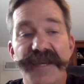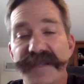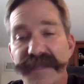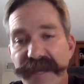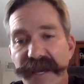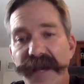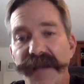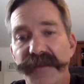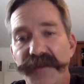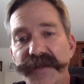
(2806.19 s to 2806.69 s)

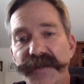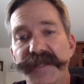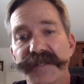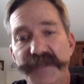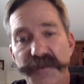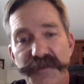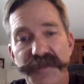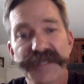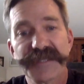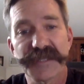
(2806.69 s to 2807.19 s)
Yeah, there
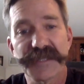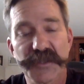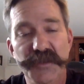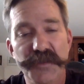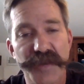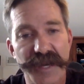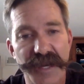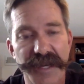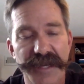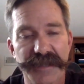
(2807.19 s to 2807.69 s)
is a business
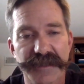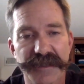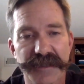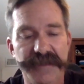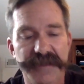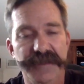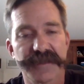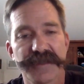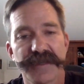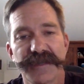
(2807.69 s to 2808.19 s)
behind
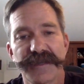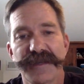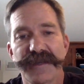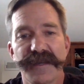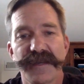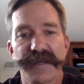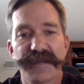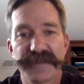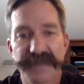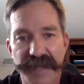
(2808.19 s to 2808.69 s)
it,
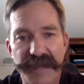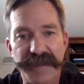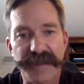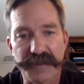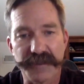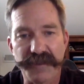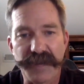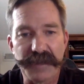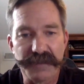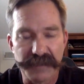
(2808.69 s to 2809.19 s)
and yeah,
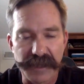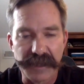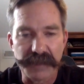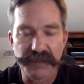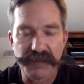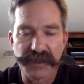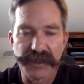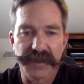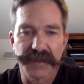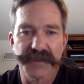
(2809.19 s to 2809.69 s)
they might
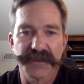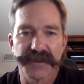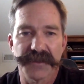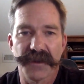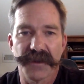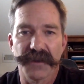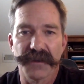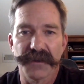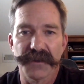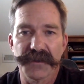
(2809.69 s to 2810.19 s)
make millions of
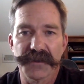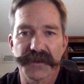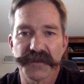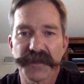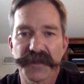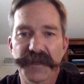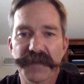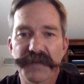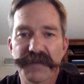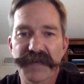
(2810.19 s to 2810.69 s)
dollars,
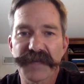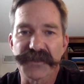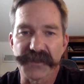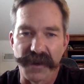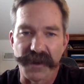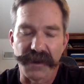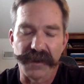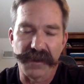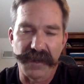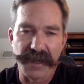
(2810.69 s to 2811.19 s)
but it makes
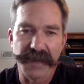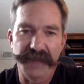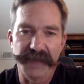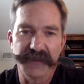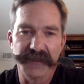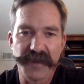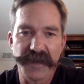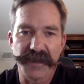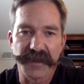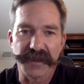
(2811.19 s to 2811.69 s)
our
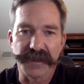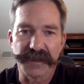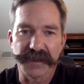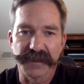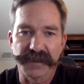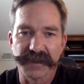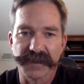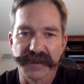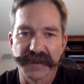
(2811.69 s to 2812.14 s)
lives better.